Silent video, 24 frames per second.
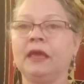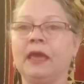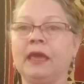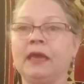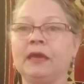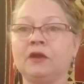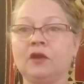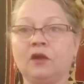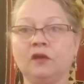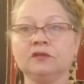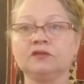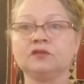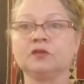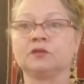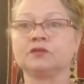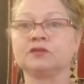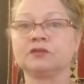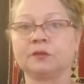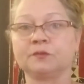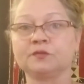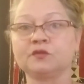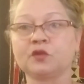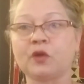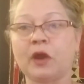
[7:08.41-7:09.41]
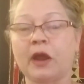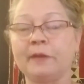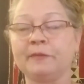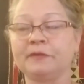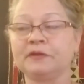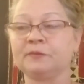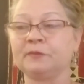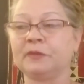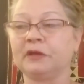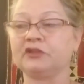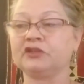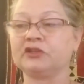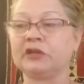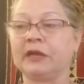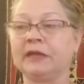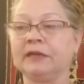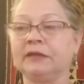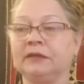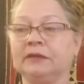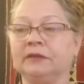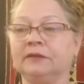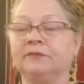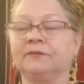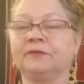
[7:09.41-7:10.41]
And also subscribe to my
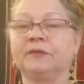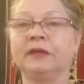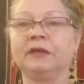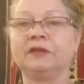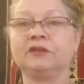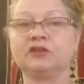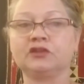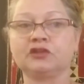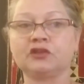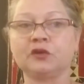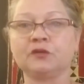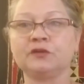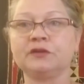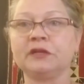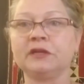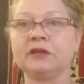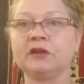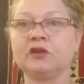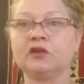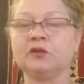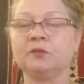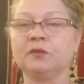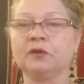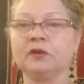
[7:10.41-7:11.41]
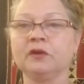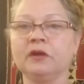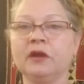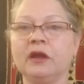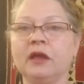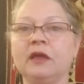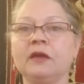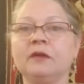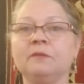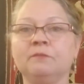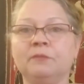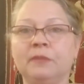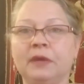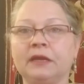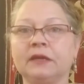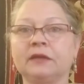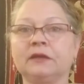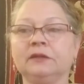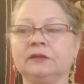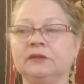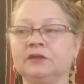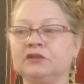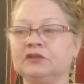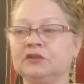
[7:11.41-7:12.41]
channel. It's Jodine Cooper,
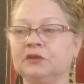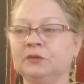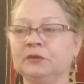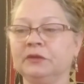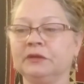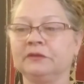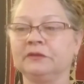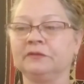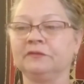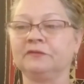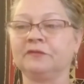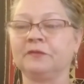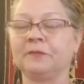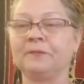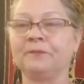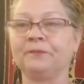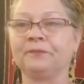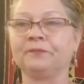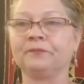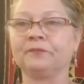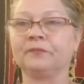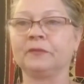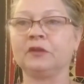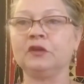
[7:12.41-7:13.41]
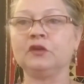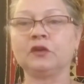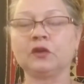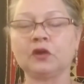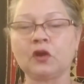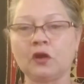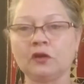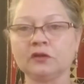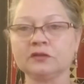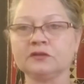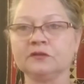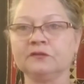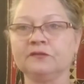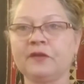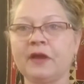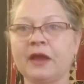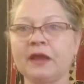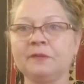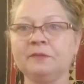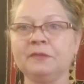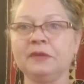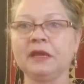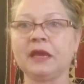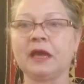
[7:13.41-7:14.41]
Medical Intuitive. You can also
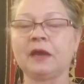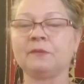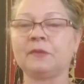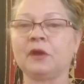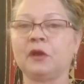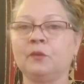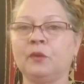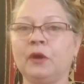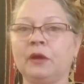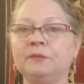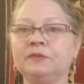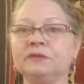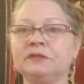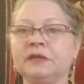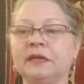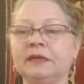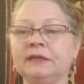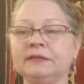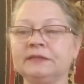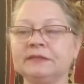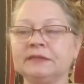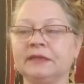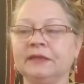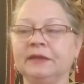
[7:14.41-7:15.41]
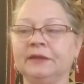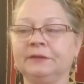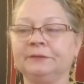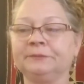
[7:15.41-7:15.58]
find me on my website,